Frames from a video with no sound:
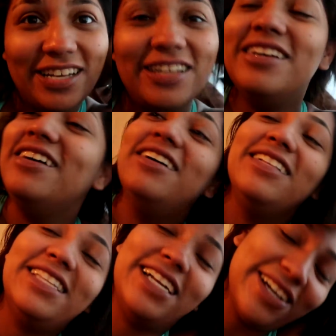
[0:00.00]
hell
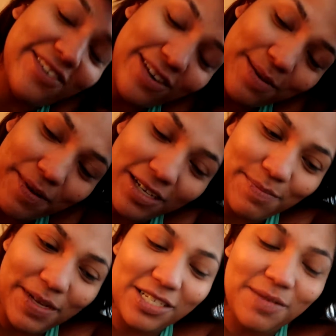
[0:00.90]
didn't grow up all
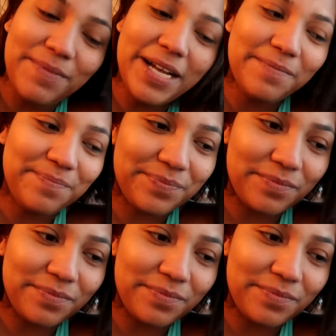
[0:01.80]
special, but